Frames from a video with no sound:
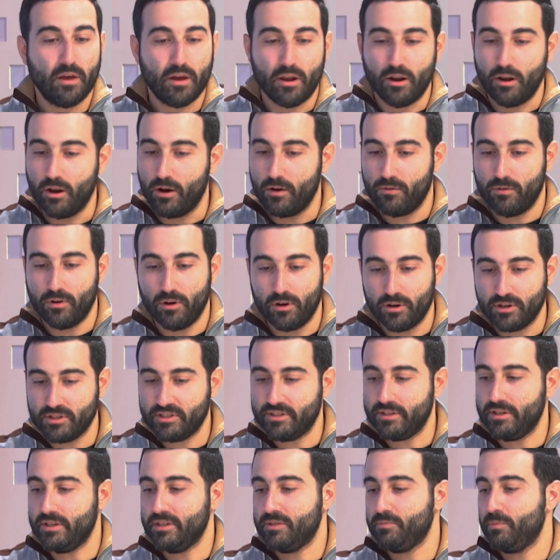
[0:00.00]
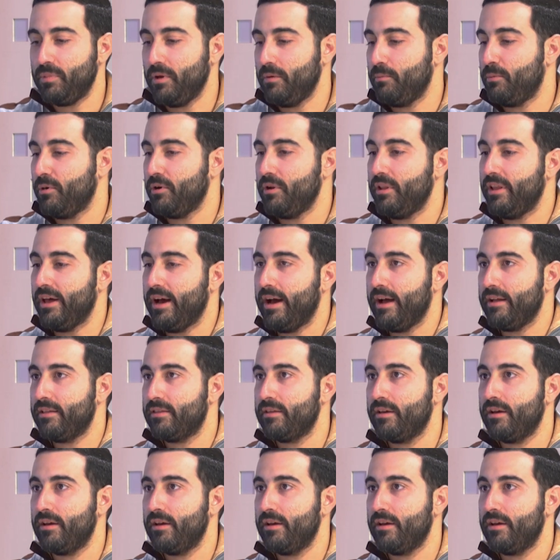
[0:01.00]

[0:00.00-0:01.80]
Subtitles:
love horses, people that